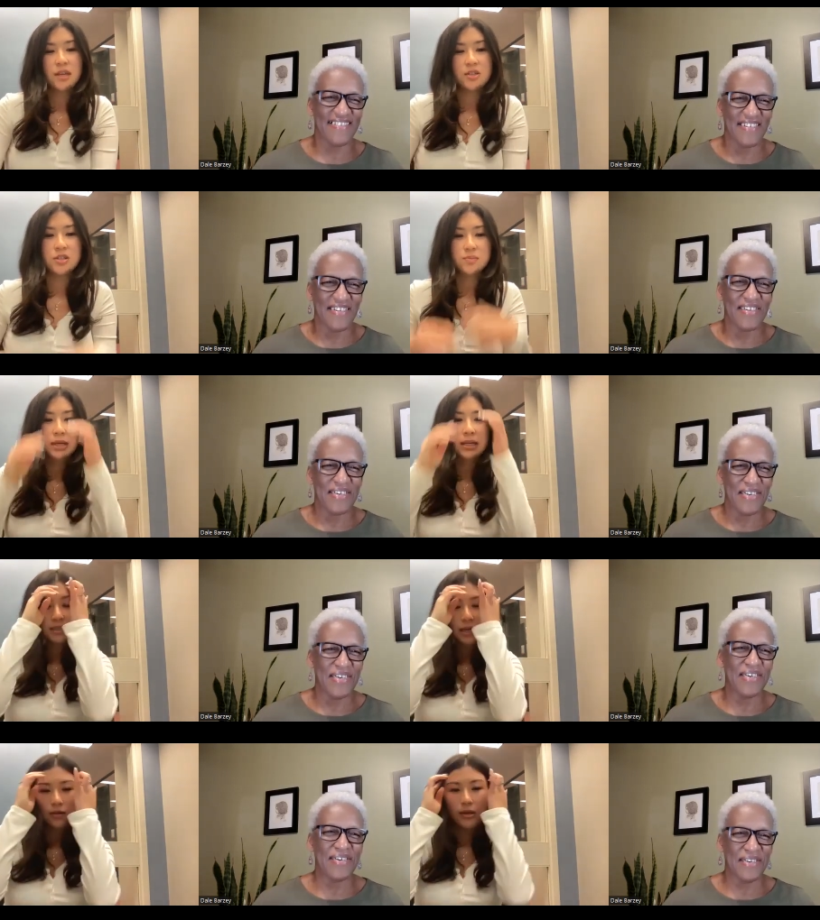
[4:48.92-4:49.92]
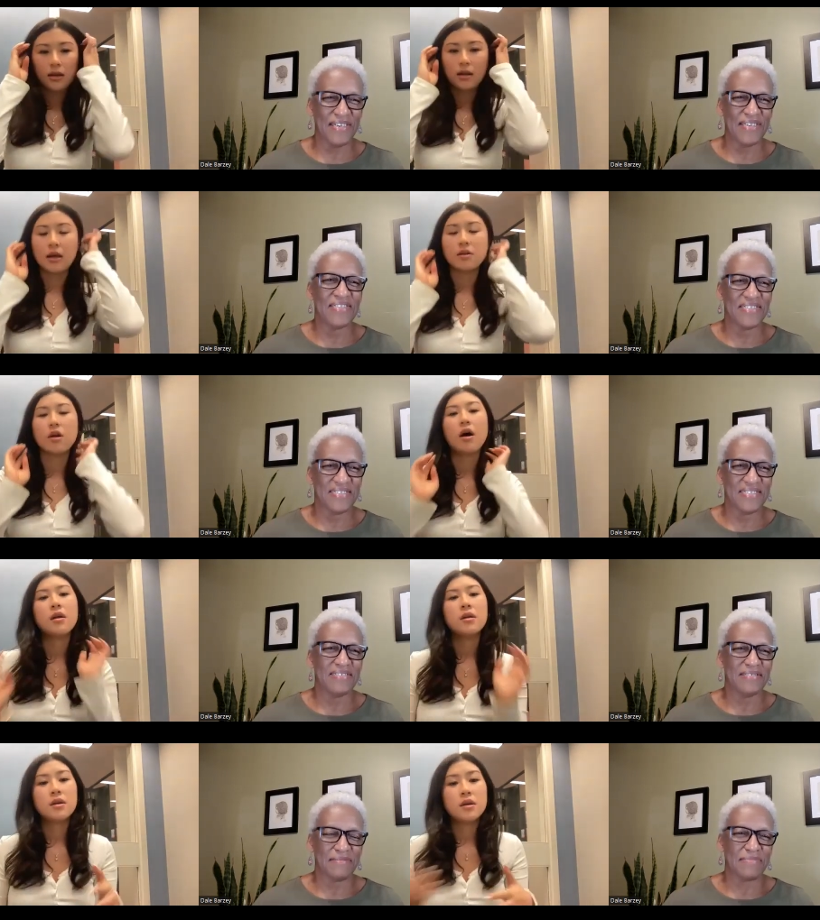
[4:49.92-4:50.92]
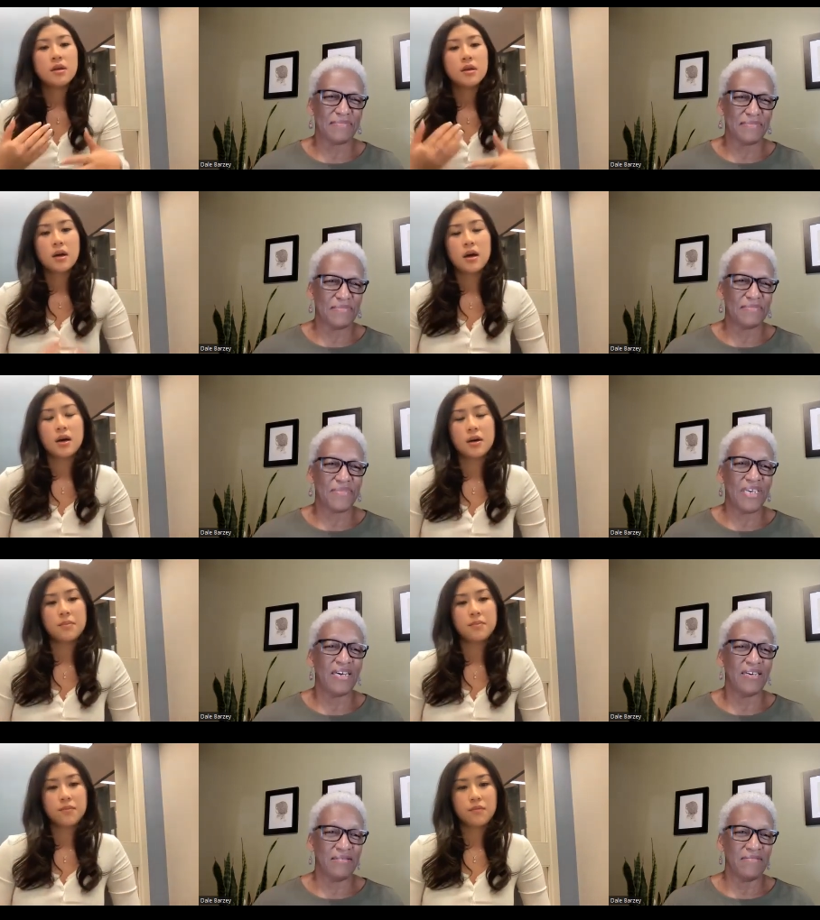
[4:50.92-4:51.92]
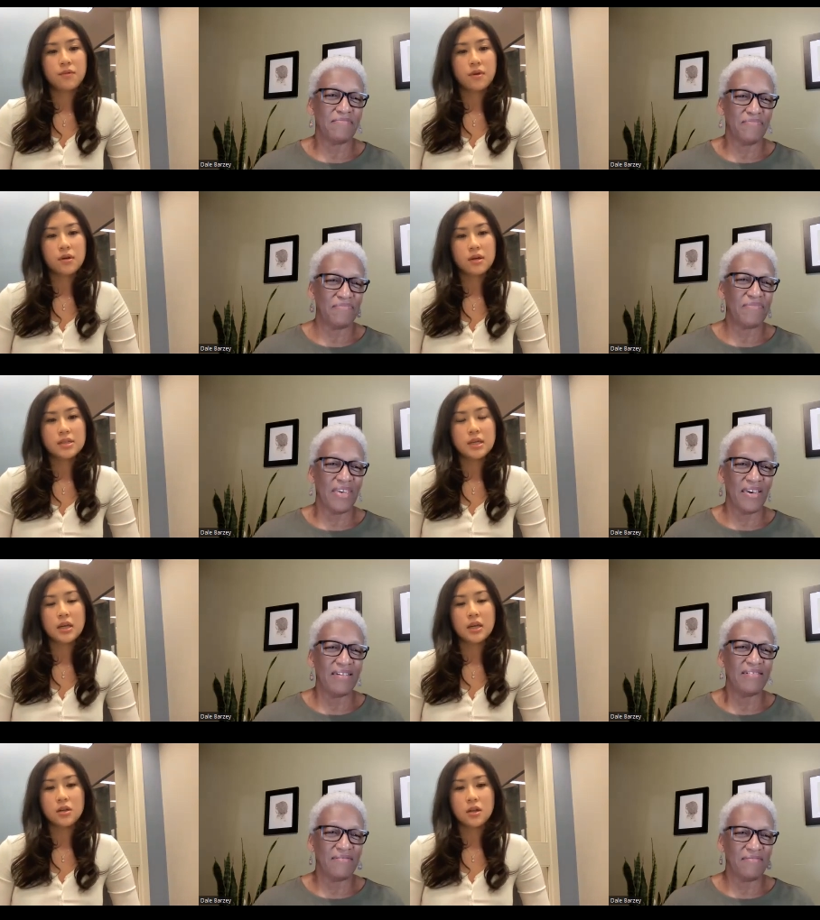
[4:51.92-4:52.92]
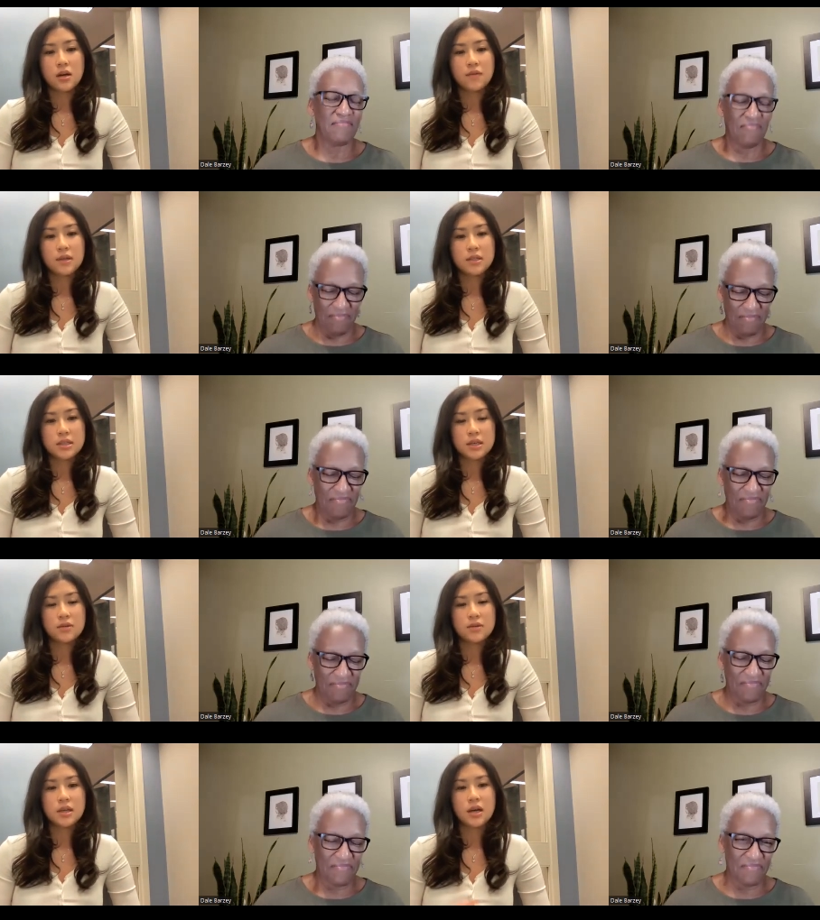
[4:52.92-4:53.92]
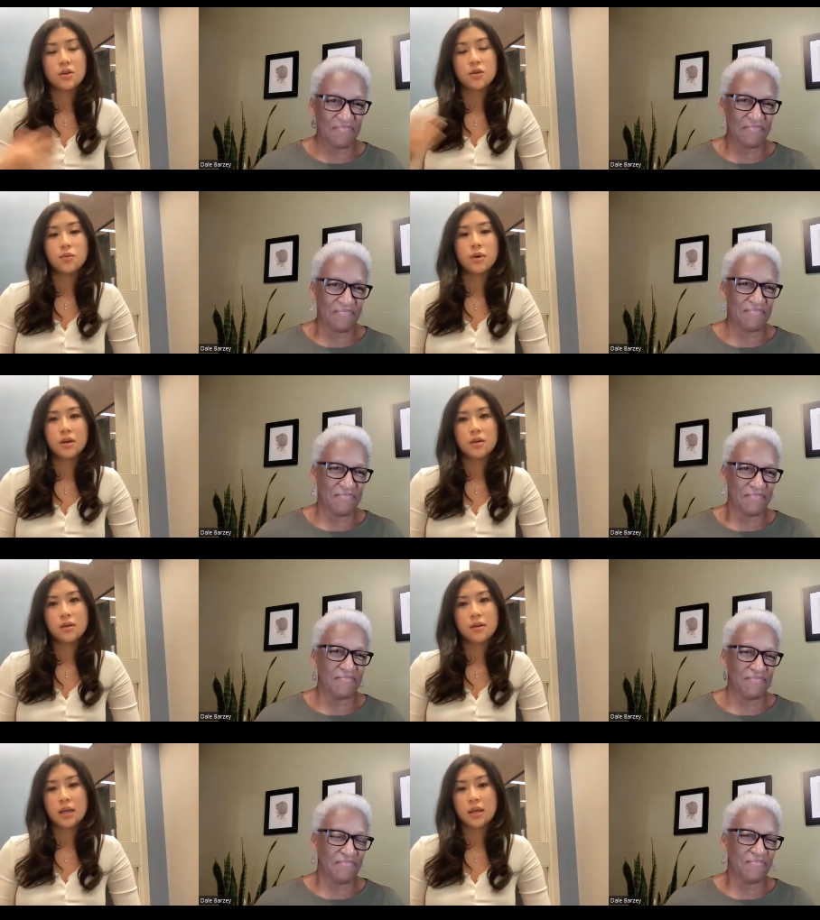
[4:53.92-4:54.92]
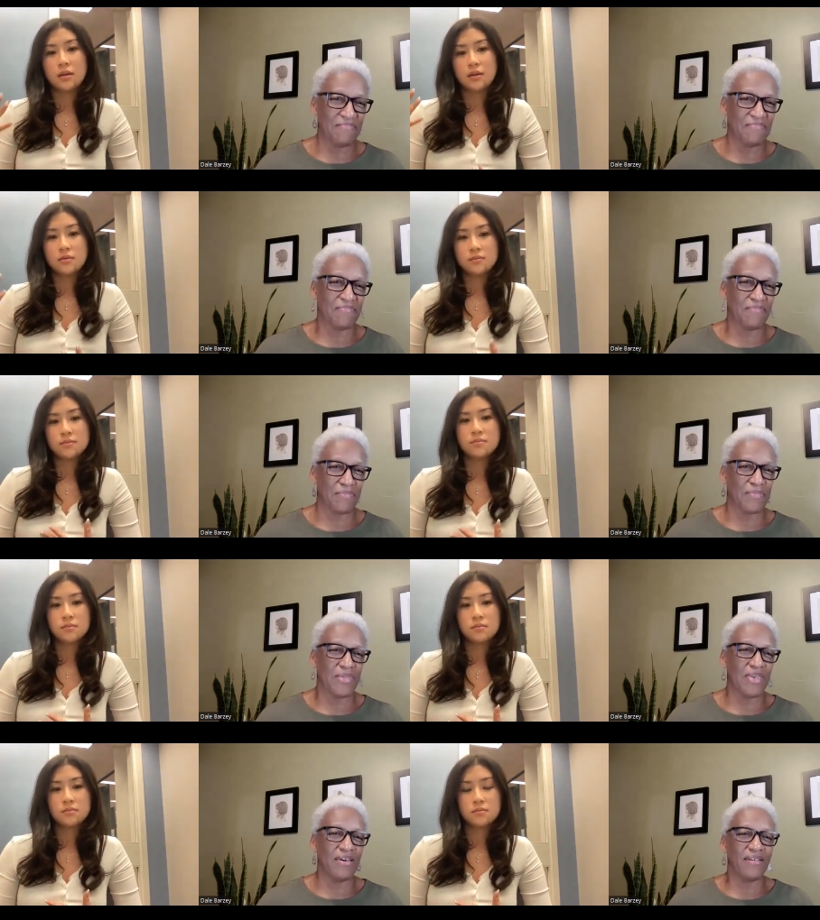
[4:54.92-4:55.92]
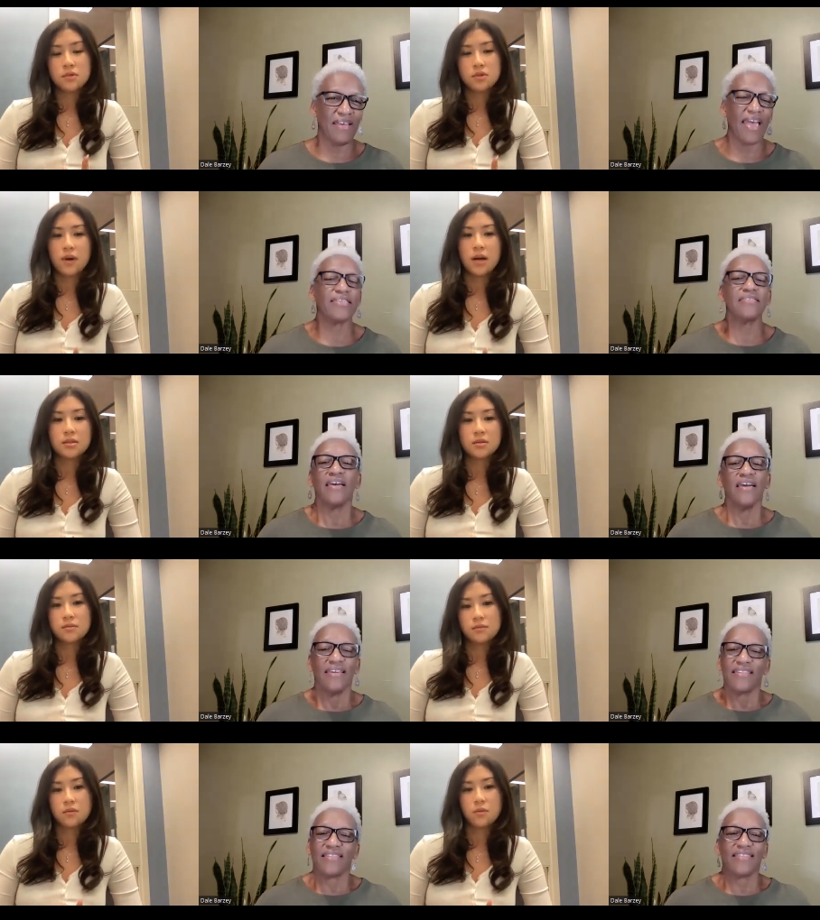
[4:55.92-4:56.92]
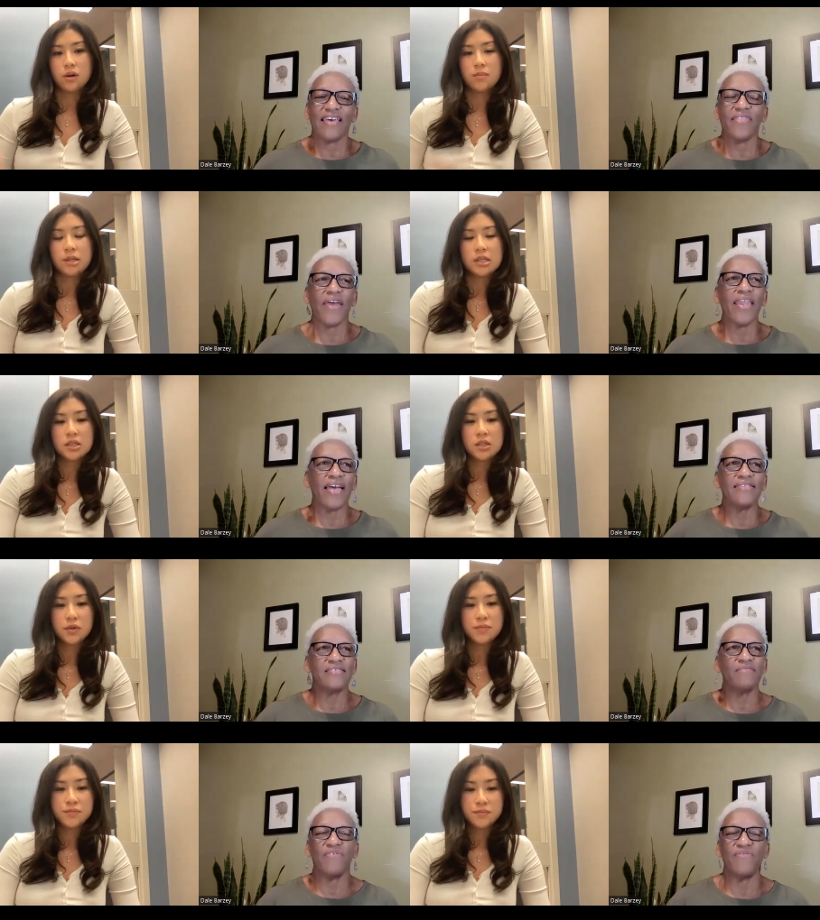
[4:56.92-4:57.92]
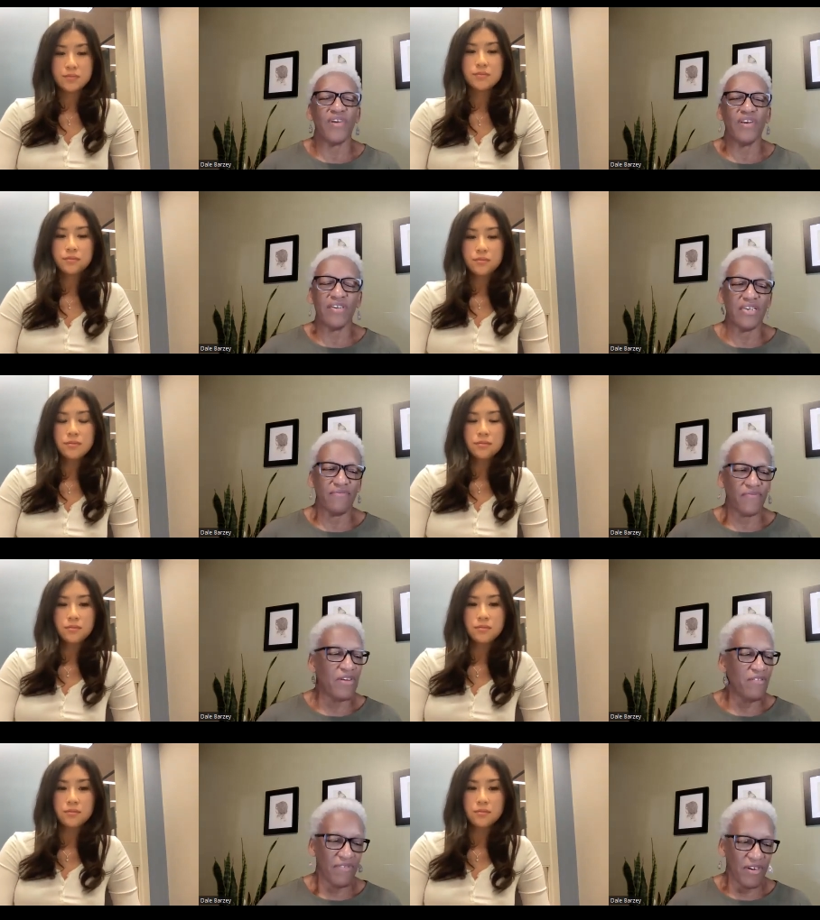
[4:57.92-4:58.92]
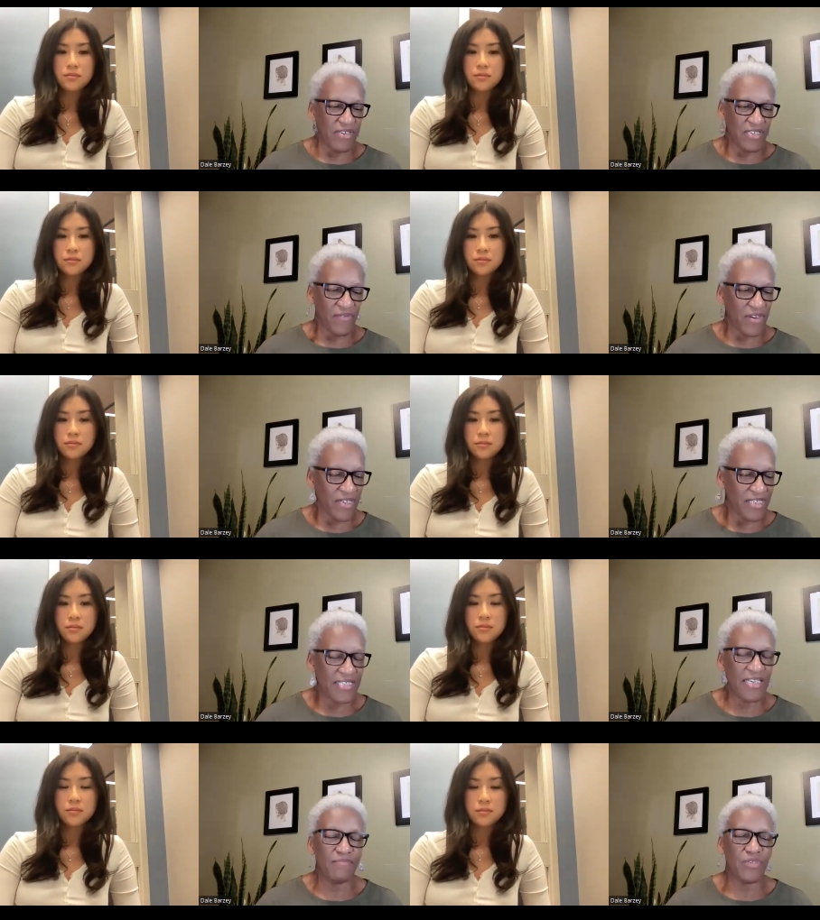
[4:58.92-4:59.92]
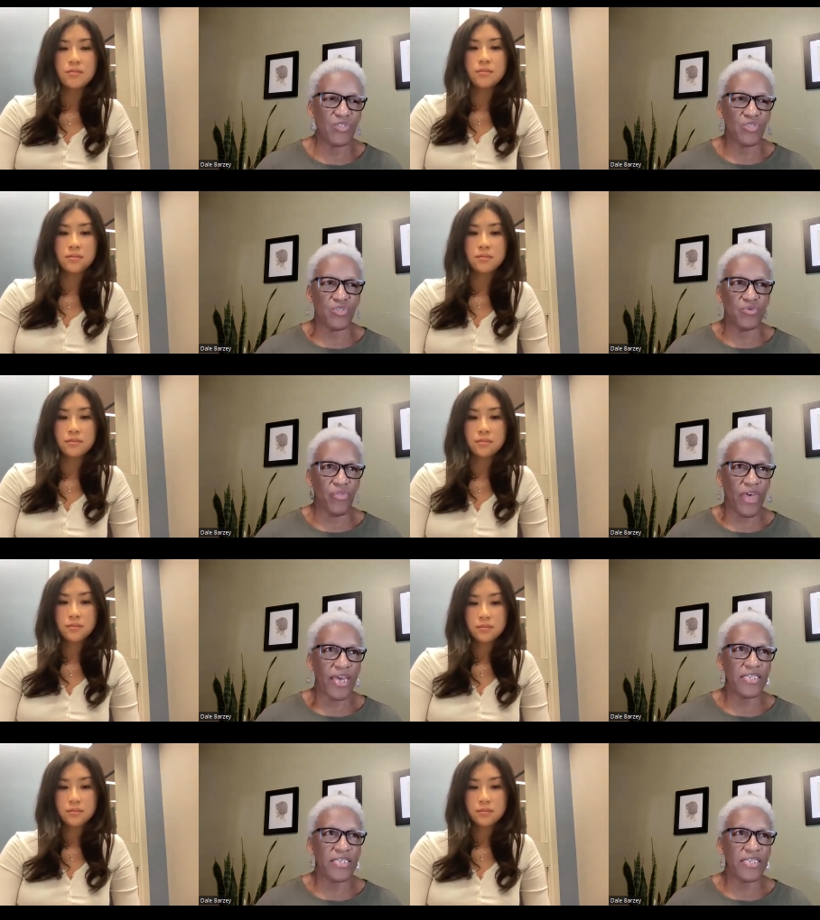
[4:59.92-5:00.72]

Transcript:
Speaker 1: of things, just being doubted and not um, yeah attaining yeah. the skills that you would
Speaker 2: in yeah i can that that has to be very very very difficult attempting mm-hmm. to do